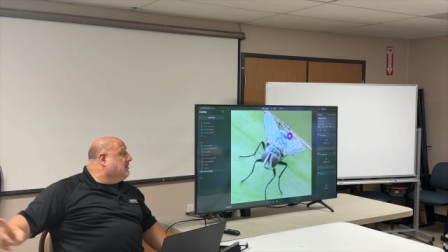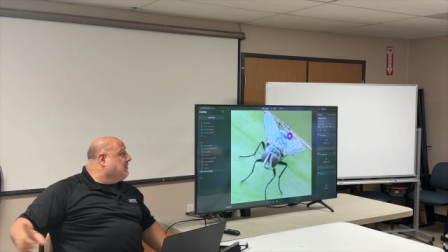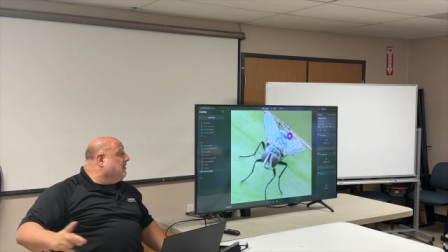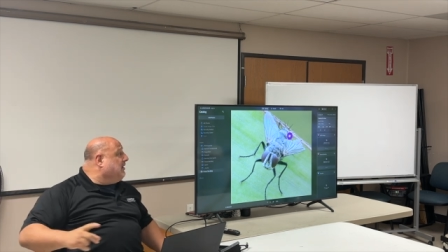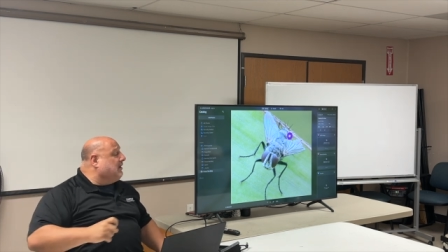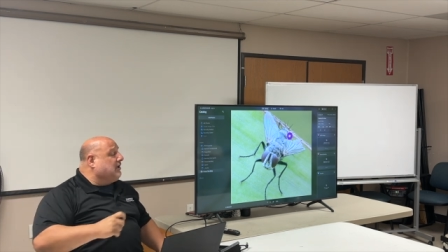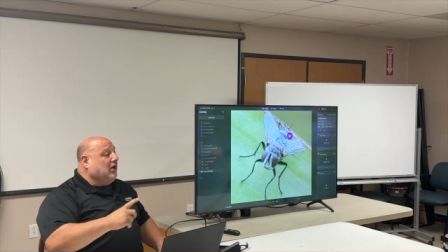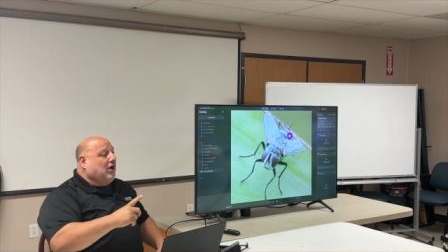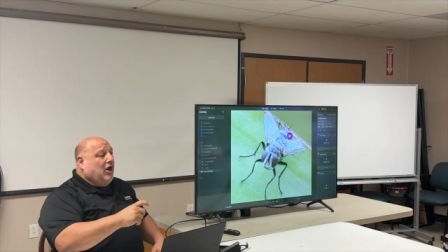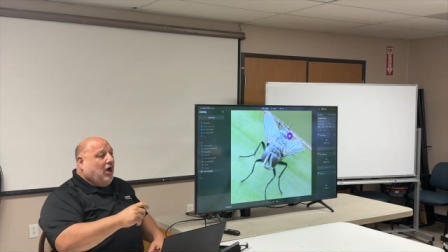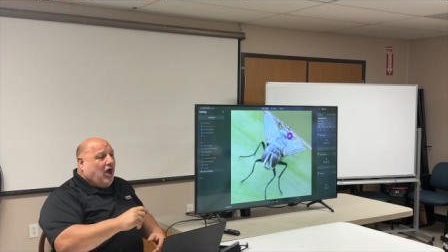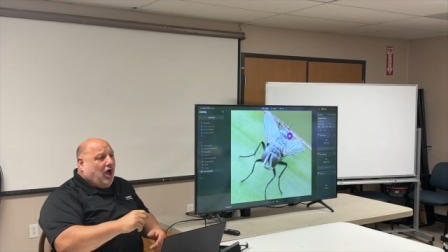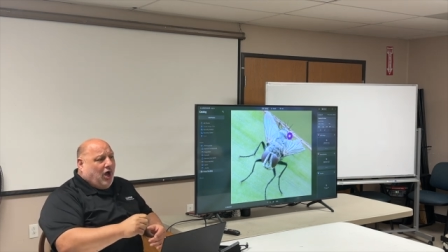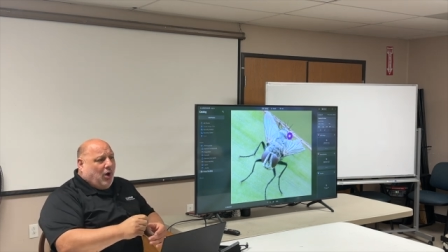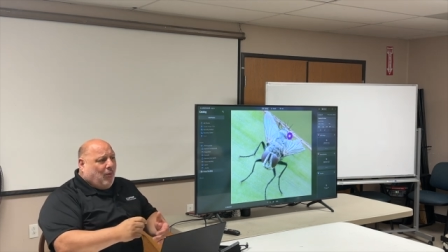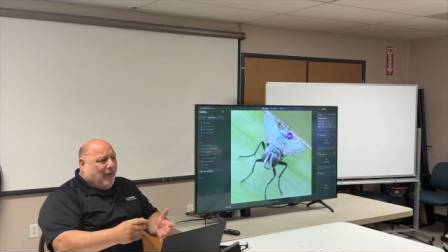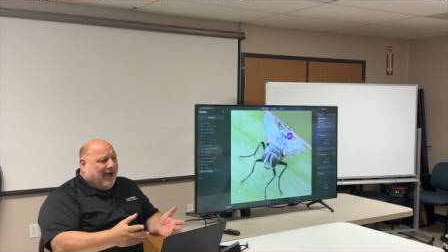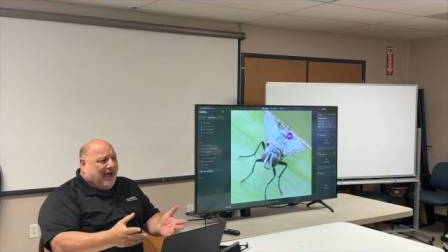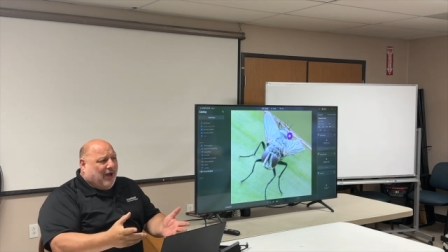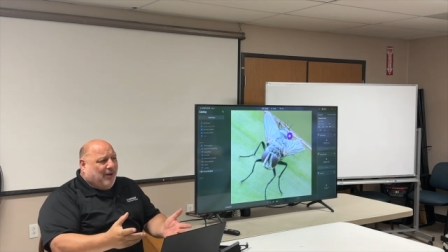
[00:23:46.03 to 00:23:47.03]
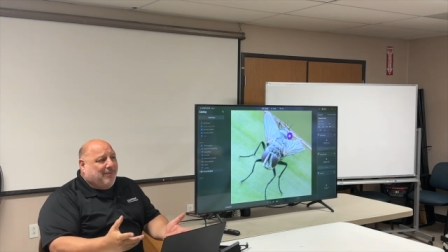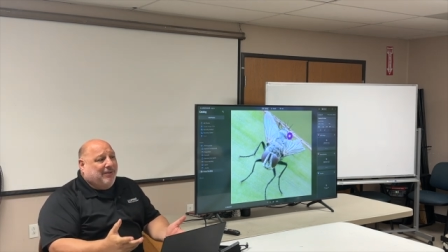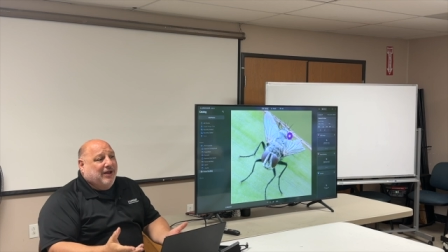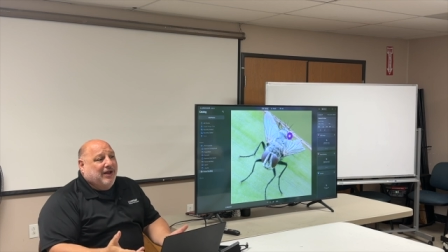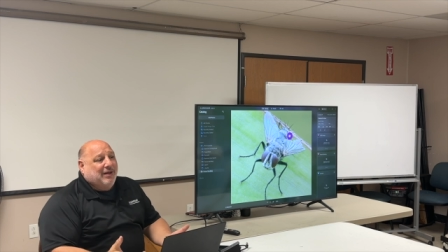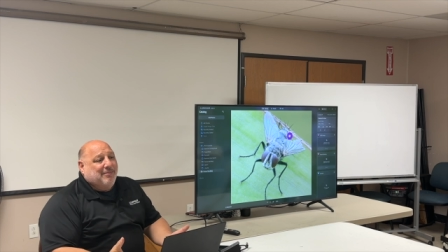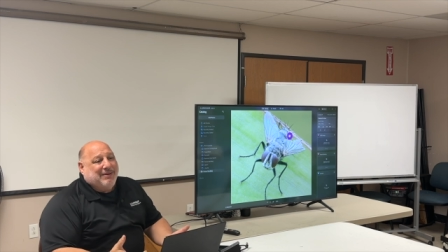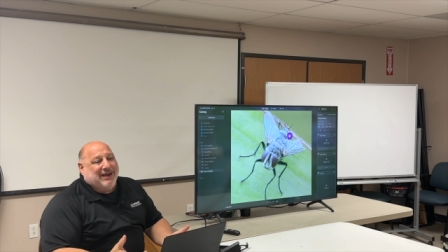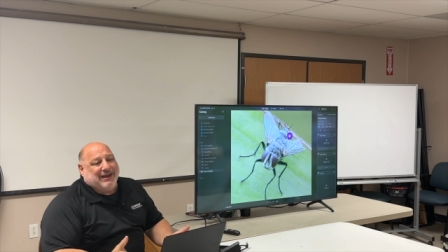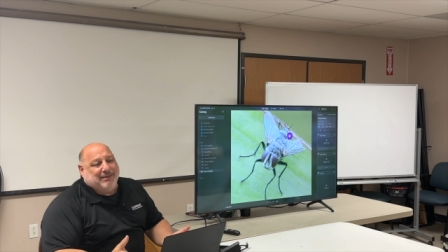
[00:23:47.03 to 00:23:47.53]
Click. Oh wow,
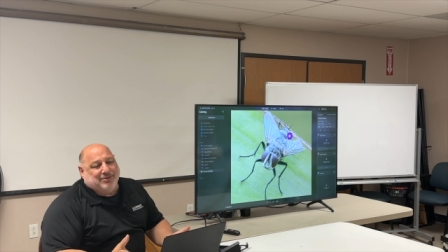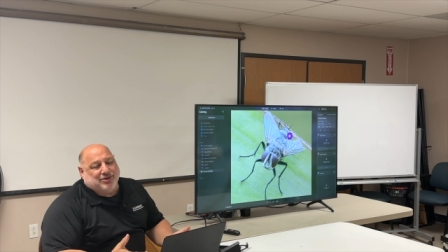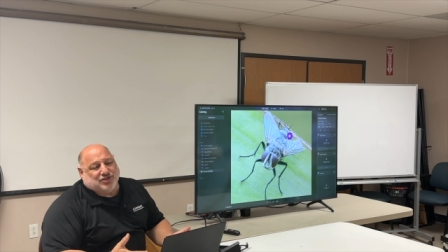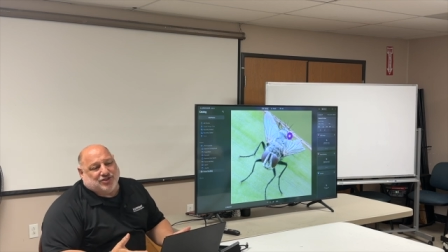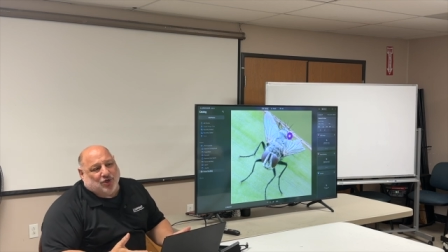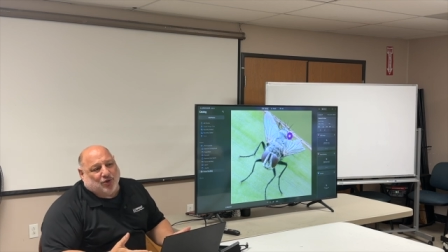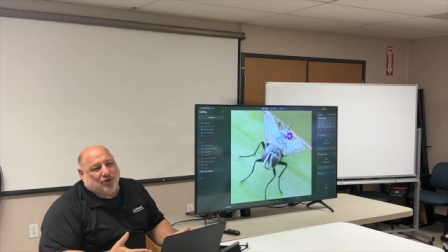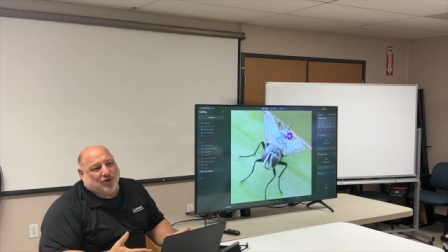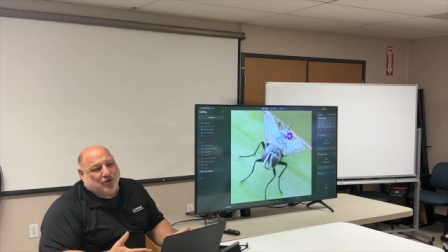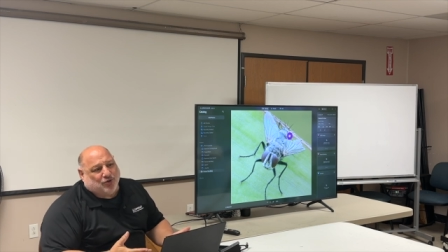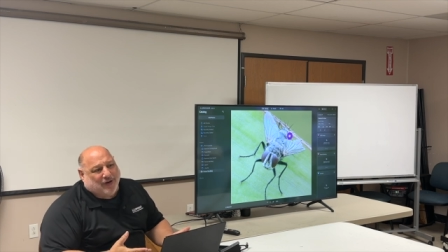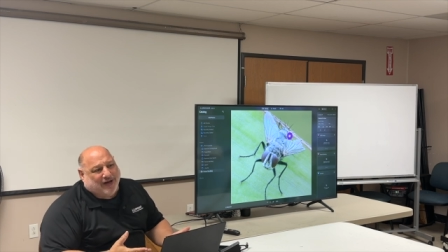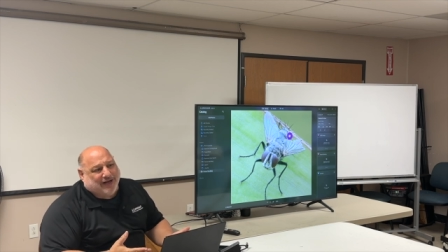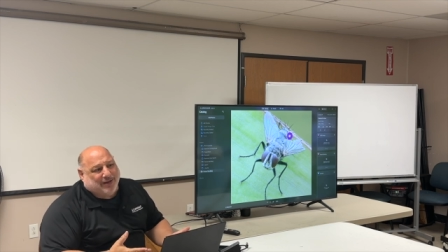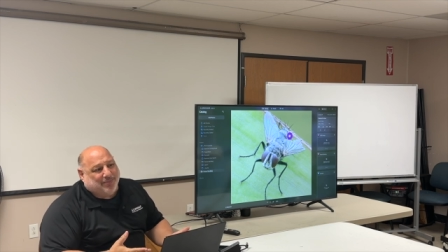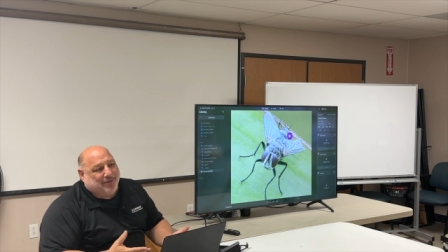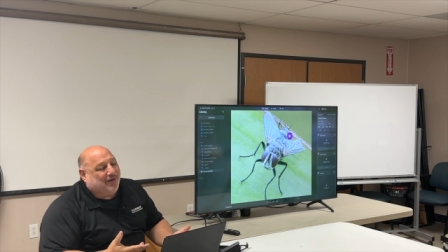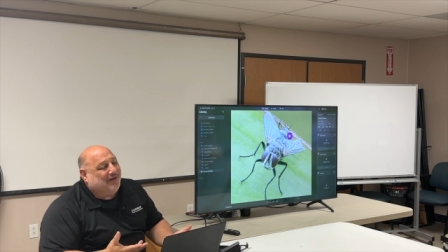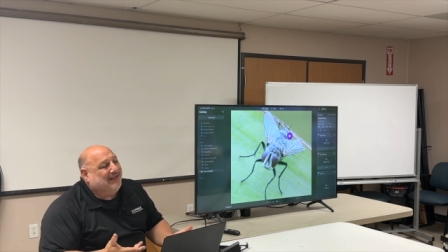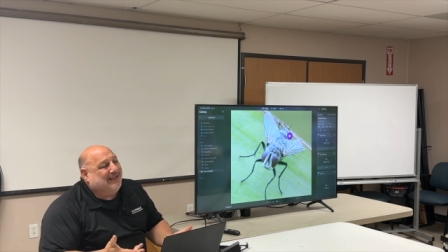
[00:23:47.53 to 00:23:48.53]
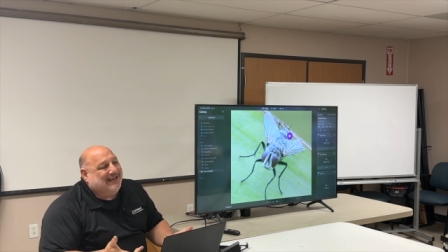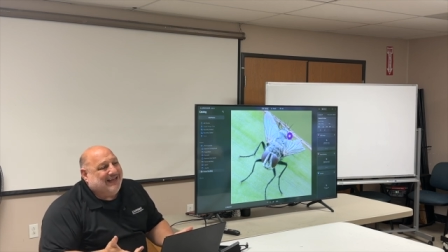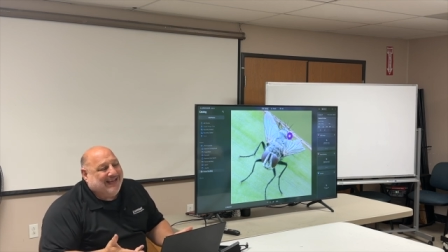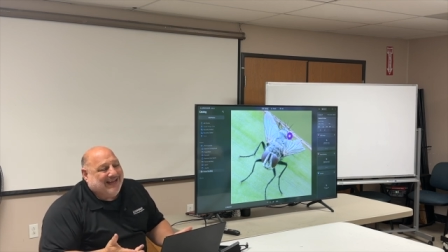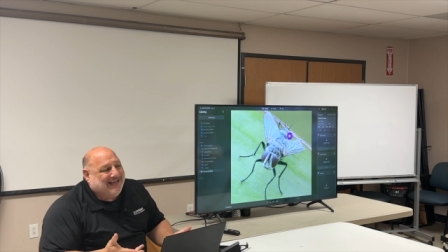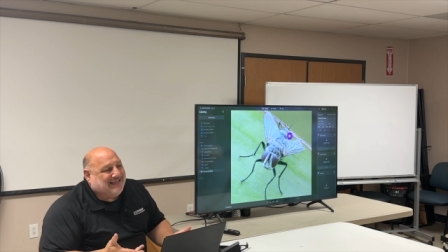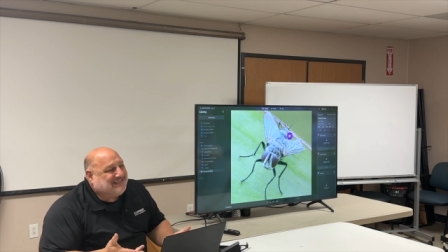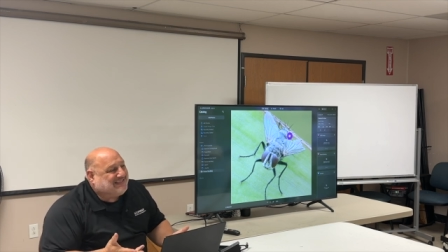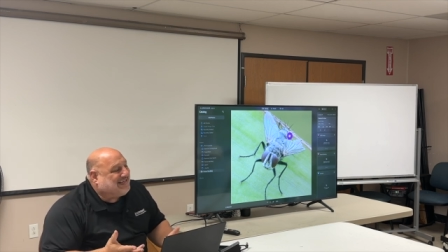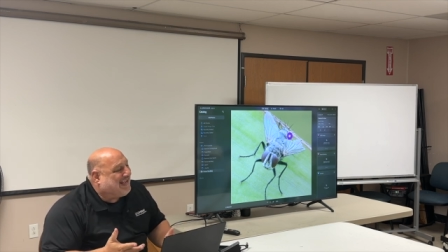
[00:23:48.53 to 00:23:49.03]
my images are incredible.
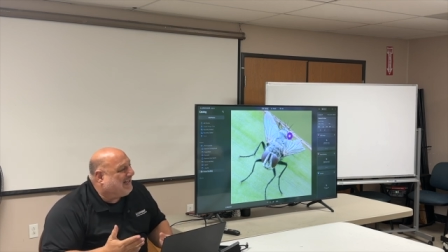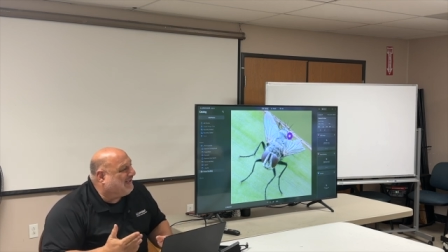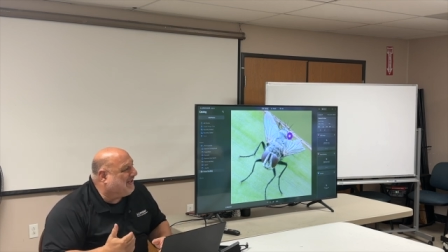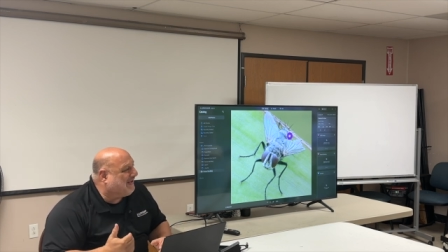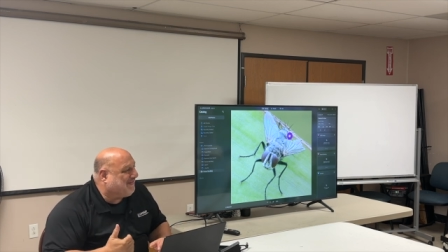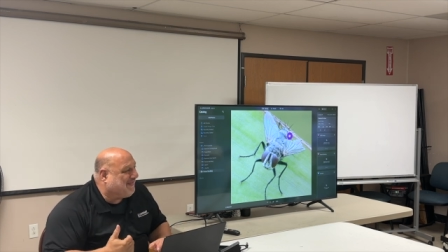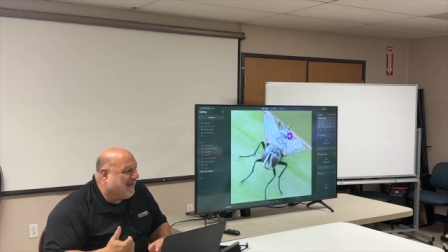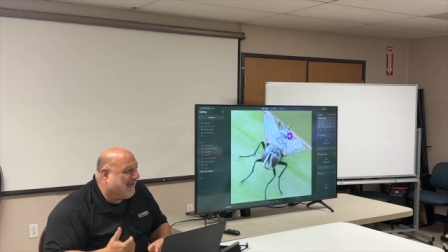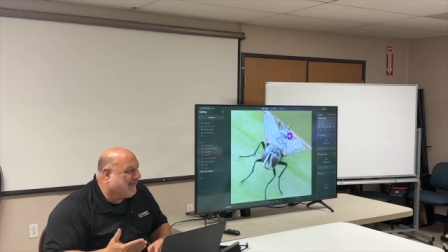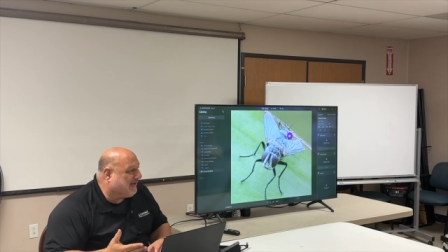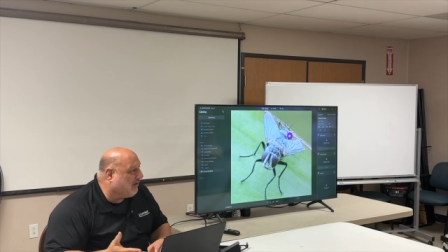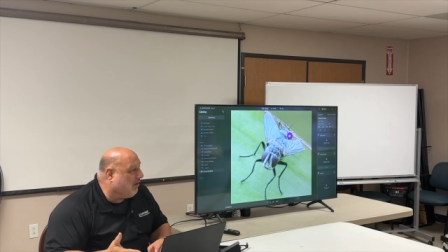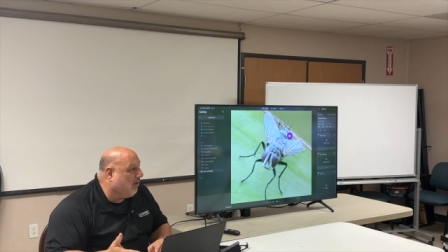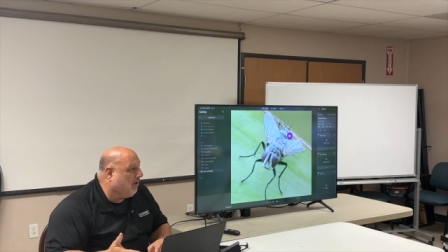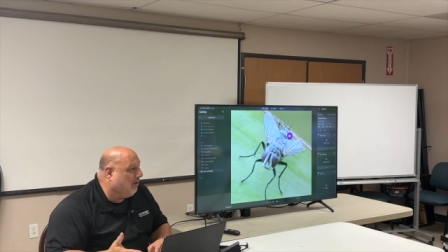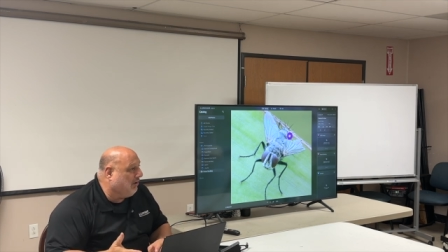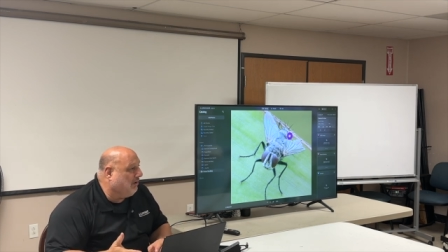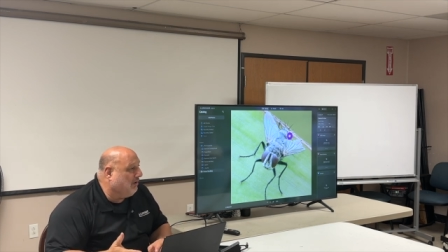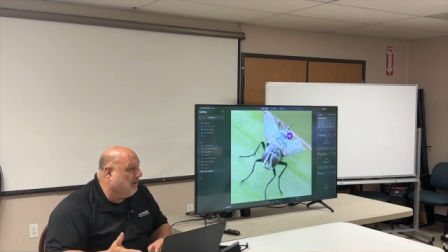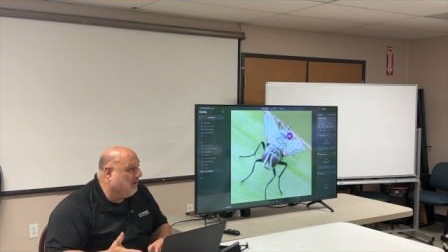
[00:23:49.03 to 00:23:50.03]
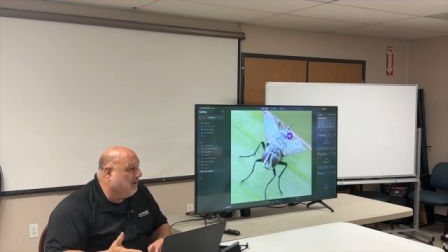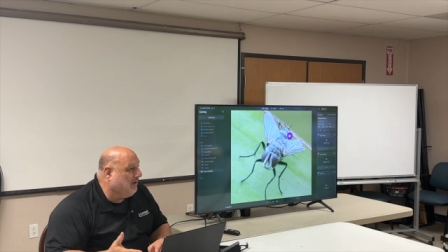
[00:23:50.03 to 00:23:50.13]
It's not like that at all.